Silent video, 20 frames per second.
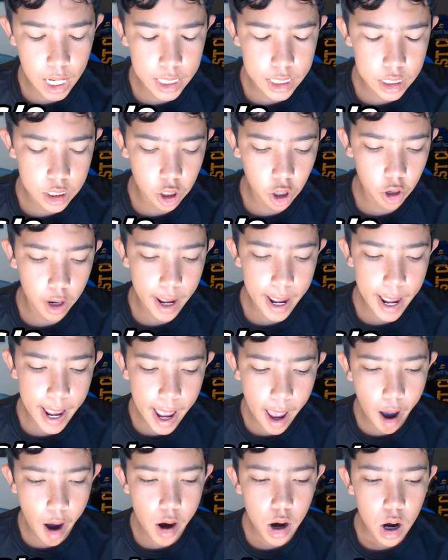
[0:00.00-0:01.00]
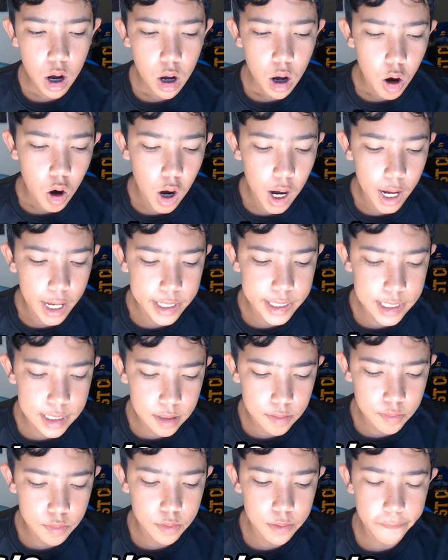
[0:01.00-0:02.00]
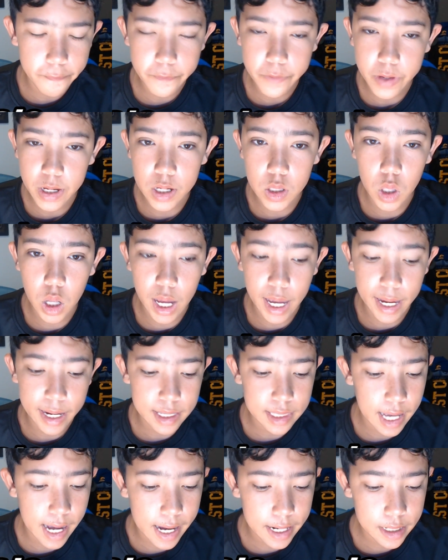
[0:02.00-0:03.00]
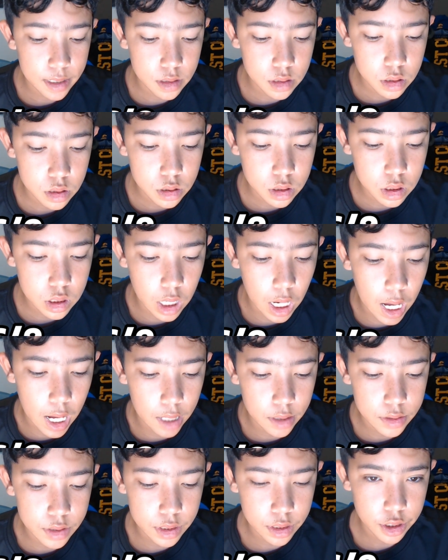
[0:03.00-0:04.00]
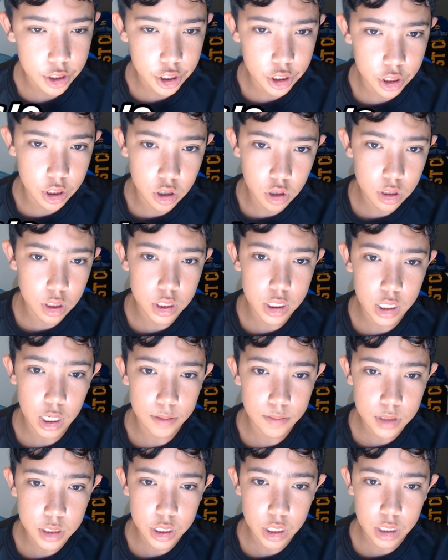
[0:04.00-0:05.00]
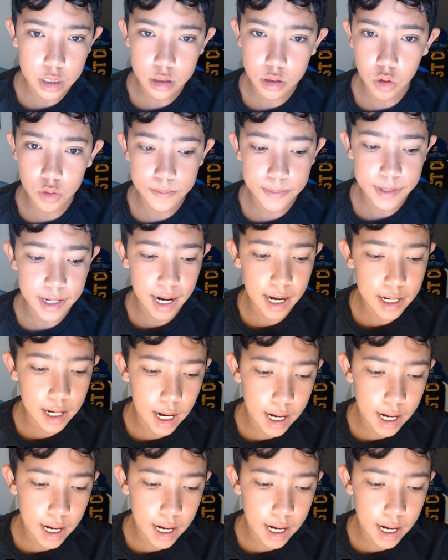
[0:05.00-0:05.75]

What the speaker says: I don't know how I didn't feel like that Carlton should have got the jump got done.